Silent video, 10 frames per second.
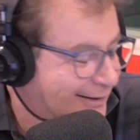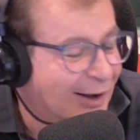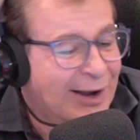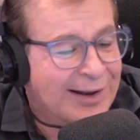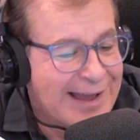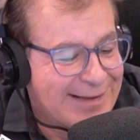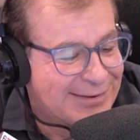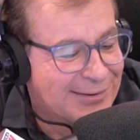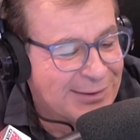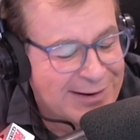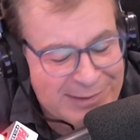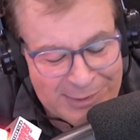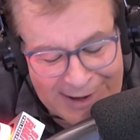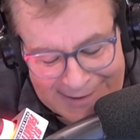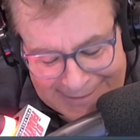Good afternoon,
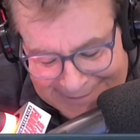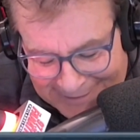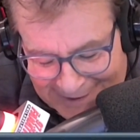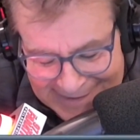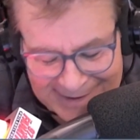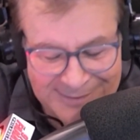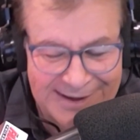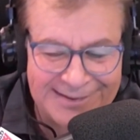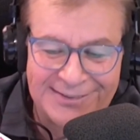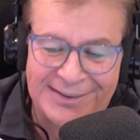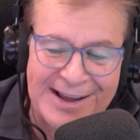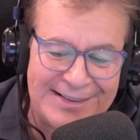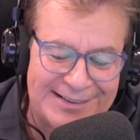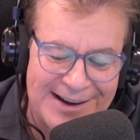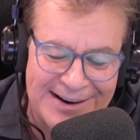everybody. How's everybody doing
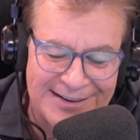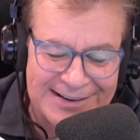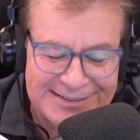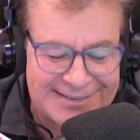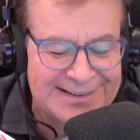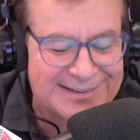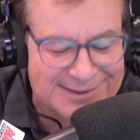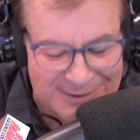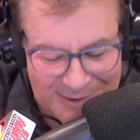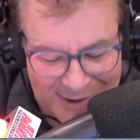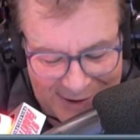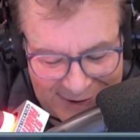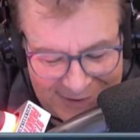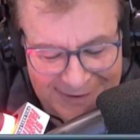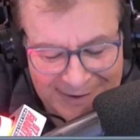out there in Sixer
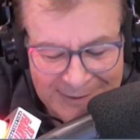World?